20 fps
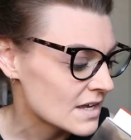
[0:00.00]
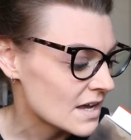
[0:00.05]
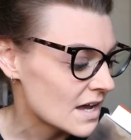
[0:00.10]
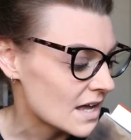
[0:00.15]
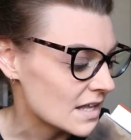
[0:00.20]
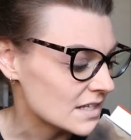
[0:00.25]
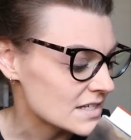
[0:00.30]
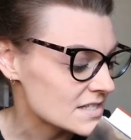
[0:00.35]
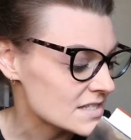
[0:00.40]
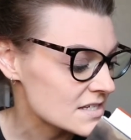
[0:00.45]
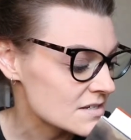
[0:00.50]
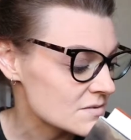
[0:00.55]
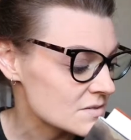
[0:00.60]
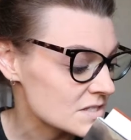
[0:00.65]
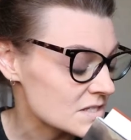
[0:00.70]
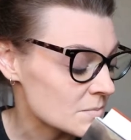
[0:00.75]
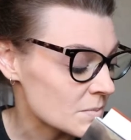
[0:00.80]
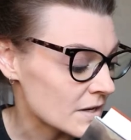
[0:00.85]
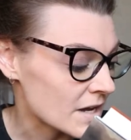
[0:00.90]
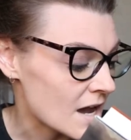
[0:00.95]
Elysium is
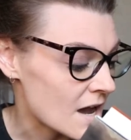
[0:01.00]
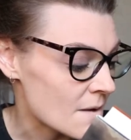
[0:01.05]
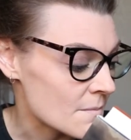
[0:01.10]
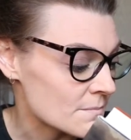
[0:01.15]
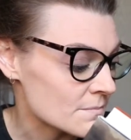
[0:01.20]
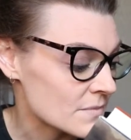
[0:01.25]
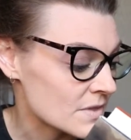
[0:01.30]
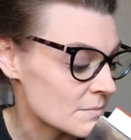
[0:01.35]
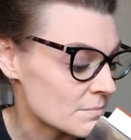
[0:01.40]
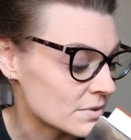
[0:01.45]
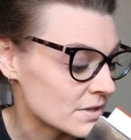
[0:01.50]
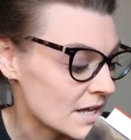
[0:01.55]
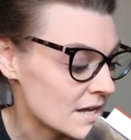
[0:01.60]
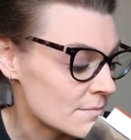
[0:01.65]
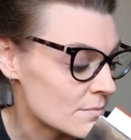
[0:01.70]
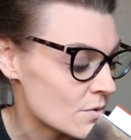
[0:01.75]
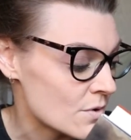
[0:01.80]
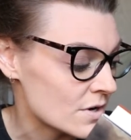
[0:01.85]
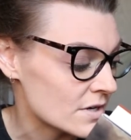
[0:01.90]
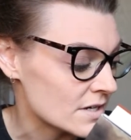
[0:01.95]
to become the
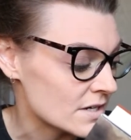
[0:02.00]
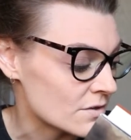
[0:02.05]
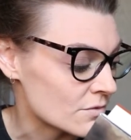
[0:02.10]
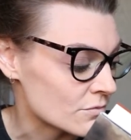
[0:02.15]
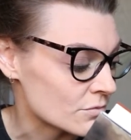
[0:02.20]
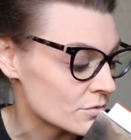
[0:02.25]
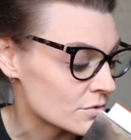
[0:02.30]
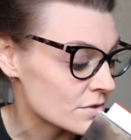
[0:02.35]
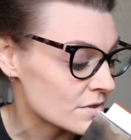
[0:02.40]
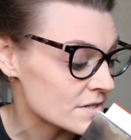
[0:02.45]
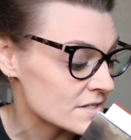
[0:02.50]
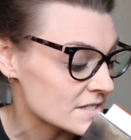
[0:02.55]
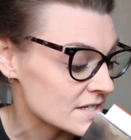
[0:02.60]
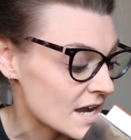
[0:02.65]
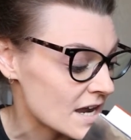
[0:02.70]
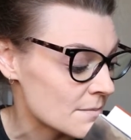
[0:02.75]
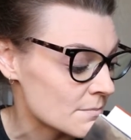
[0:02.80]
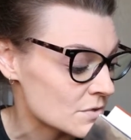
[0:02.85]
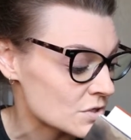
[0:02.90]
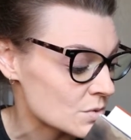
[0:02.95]
playboard in a ruthless
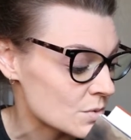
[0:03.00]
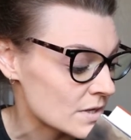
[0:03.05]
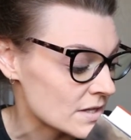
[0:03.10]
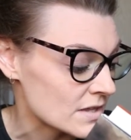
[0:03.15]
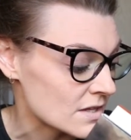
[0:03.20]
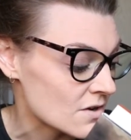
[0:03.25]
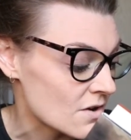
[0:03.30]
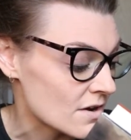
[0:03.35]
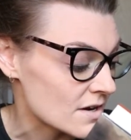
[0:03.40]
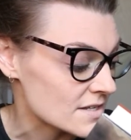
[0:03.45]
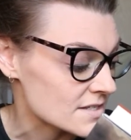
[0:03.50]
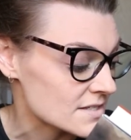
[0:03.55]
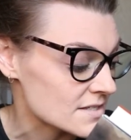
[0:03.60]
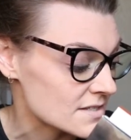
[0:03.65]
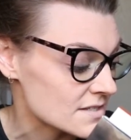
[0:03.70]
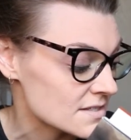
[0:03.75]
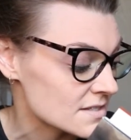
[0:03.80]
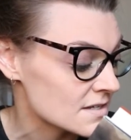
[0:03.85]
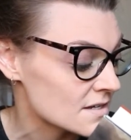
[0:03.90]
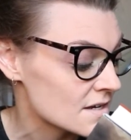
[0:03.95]
game between the
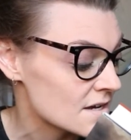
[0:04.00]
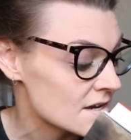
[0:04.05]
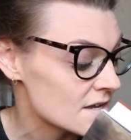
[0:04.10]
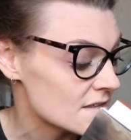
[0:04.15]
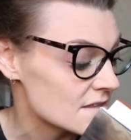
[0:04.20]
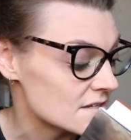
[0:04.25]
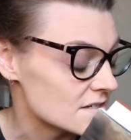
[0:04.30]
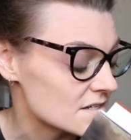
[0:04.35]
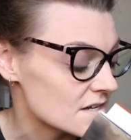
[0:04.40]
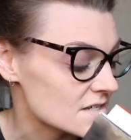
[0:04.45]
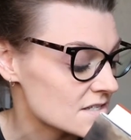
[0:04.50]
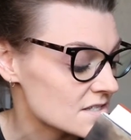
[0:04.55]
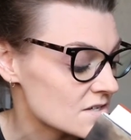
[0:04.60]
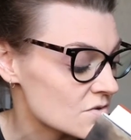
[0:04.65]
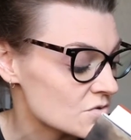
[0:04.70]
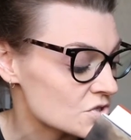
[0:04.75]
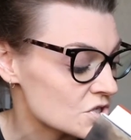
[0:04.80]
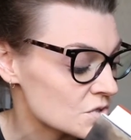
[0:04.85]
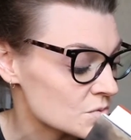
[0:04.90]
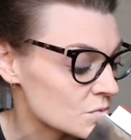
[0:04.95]
goddesses. The dust
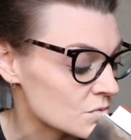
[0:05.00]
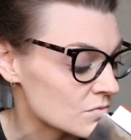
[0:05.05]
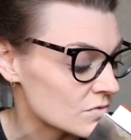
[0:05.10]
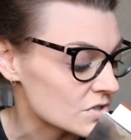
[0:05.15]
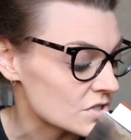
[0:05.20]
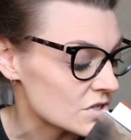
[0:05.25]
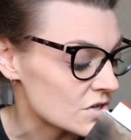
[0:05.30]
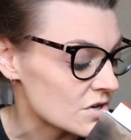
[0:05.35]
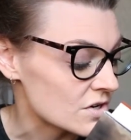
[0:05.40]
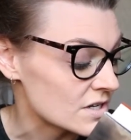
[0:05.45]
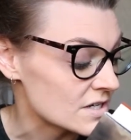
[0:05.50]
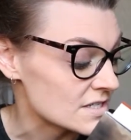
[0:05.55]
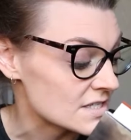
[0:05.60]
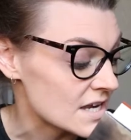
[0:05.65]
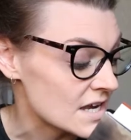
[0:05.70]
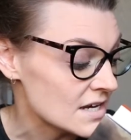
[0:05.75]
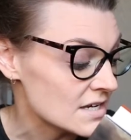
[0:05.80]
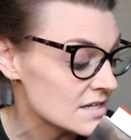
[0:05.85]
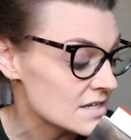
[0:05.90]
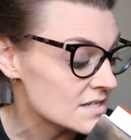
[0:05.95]
soldiers will return in
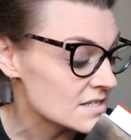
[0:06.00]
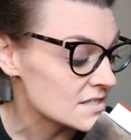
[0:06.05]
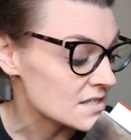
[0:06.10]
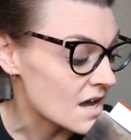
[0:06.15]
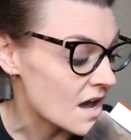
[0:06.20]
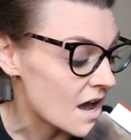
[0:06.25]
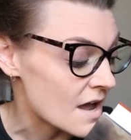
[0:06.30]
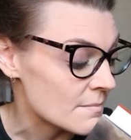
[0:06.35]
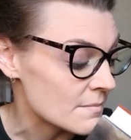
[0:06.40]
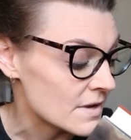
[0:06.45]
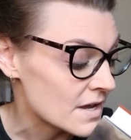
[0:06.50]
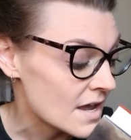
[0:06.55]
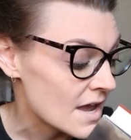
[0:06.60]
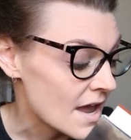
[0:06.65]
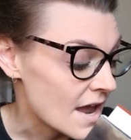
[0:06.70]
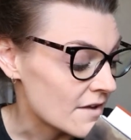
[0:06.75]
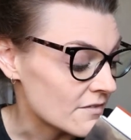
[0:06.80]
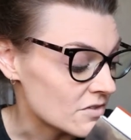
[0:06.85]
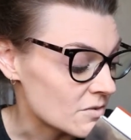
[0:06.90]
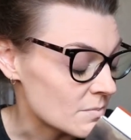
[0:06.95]
10 years' time,
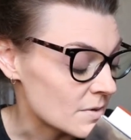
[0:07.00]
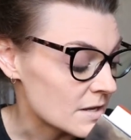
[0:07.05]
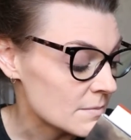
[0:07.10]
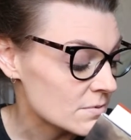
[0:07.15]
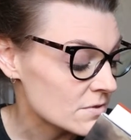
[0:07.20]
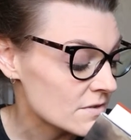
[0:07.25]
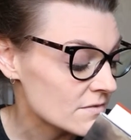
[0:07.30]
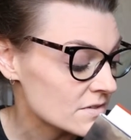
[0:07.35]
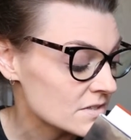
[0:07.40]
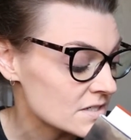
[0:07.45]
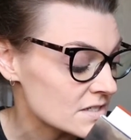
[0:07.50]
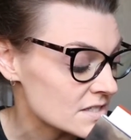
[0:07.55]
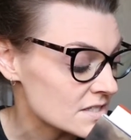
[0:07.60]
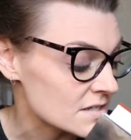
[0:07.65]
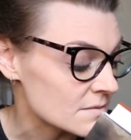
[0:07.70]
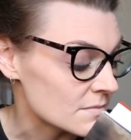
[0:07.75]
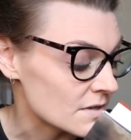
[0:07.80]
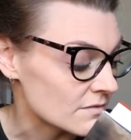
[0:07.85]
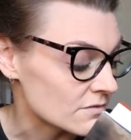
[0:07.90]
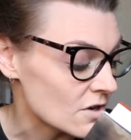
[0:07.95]
and if the people of
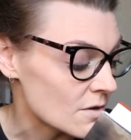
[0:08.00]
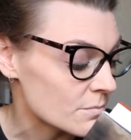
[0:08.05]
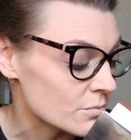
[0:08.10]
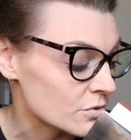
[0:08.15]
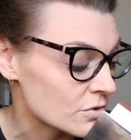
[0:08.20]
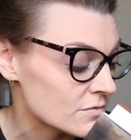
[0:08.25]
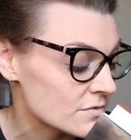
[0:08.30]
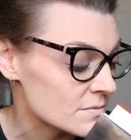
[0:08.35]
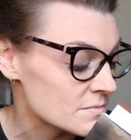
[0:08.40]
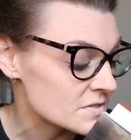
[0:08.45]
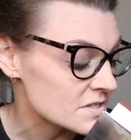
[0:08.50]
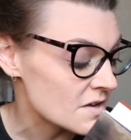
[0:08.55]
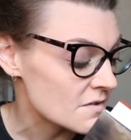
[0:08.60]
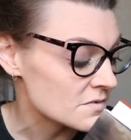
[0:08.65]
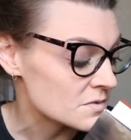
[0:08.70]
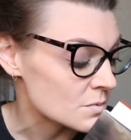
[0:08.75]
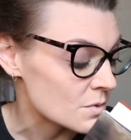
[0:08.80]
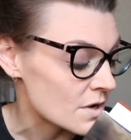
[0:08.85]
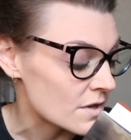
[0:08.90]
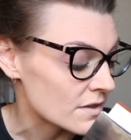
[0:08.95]
Elysium have not proved
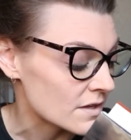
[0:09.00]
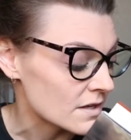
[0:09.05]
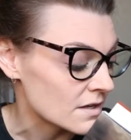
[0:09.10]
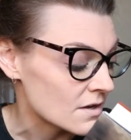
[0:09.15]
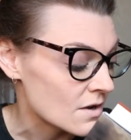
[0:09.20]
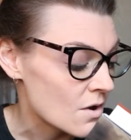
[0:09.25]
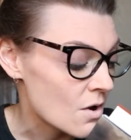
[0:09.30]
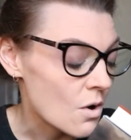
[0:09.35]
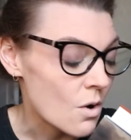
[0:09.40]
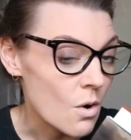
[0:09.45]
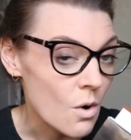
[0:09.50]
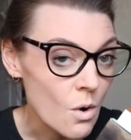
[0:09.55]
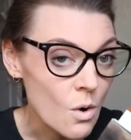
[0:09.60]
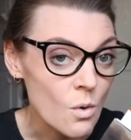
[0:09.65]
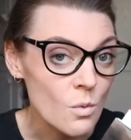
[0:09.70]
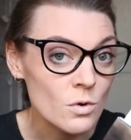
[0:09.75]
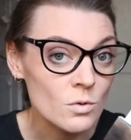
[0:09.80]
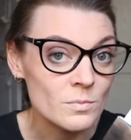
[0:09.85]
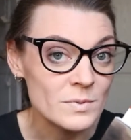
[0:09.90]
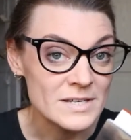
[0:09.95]
themselves worthy,
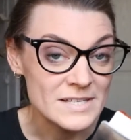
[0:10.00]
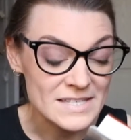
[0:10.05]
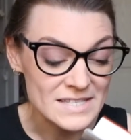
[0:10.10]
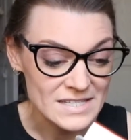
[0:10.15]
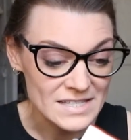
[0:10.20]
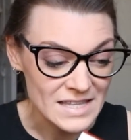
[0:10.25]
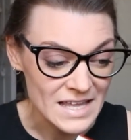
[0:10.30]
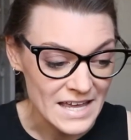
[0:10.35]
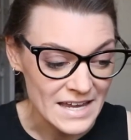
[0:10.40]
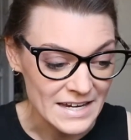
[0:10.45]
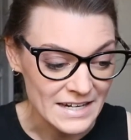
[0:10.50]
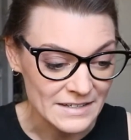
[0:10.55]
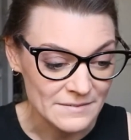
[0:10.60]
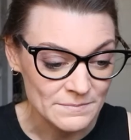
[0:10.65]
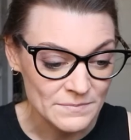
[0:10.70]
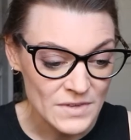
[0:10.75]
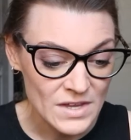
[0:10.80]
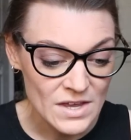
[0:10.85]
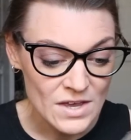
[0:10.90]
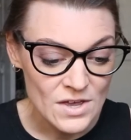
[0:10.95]
all will be slain.
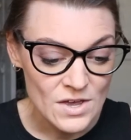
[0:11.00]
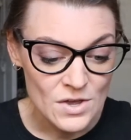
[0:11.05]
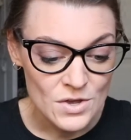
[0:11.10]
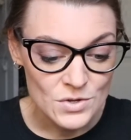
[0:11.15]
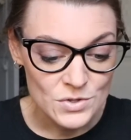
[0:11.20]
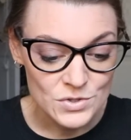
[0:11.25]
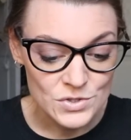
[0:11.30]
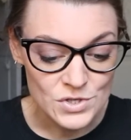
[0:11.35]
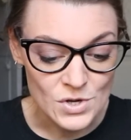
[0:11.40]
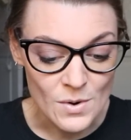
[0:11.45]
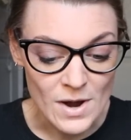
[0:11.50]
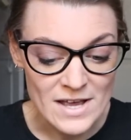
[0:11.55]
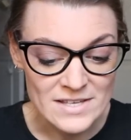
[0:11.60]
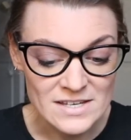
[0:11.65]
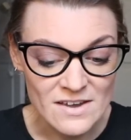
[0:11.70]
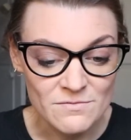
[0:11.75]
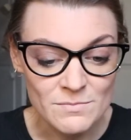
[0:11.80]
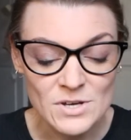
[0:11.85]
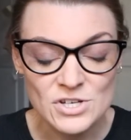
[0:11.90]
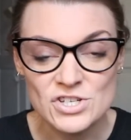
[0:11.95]
So as
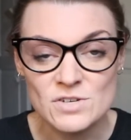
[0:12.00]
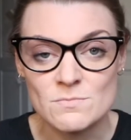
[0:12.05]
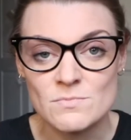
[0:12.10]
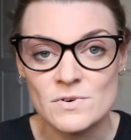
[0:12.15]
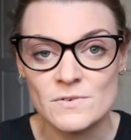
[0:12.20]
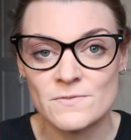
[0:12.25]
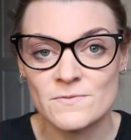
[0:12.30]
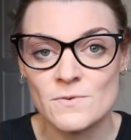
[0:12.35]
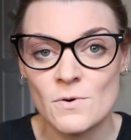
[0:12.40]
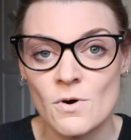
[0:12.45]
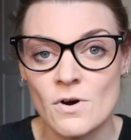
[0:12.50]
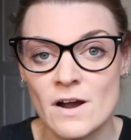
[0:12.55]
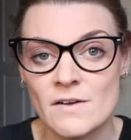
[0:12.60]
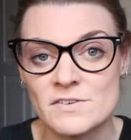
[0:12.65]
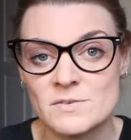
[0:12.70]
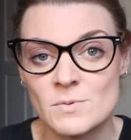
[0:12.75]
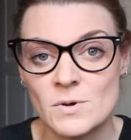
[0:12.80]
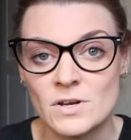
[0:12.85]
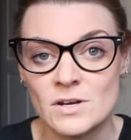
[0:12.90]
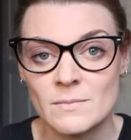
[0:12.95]
I've mentioned before, I've
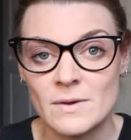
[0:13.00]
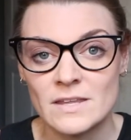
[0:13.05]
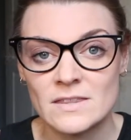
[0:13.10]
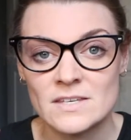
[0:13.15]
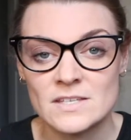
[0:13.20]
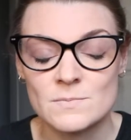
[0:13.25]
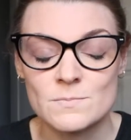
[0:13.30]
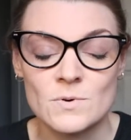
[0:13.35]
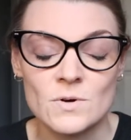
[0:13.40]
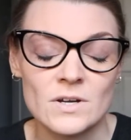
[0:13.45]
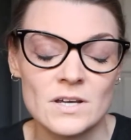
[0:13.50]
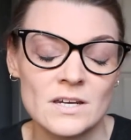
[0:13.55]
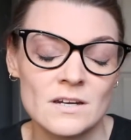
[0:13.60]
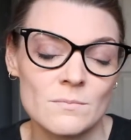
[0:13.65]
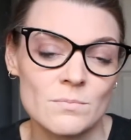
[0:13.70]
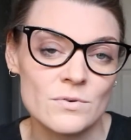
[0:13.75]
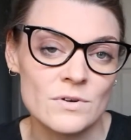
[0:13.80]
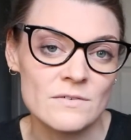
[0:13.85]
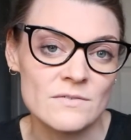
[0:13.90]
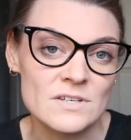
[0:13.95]
spoken about this book in a
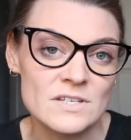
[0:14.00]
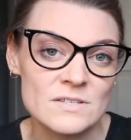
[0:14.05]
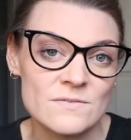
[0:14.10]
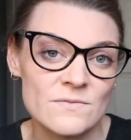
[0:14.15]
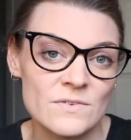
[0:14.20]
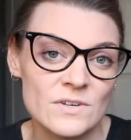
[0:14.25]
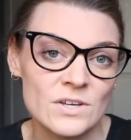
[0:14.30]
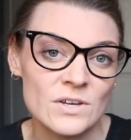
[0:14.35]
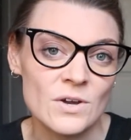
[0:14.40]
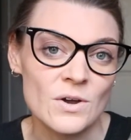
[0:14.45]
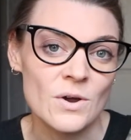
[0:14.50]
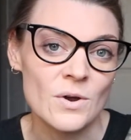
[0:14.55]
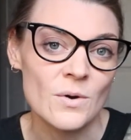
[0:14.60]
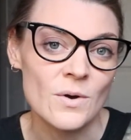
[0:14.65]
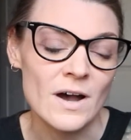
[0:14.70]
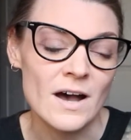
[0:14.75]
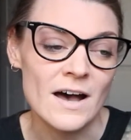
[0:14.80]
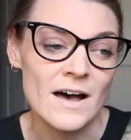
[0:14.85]
previous video.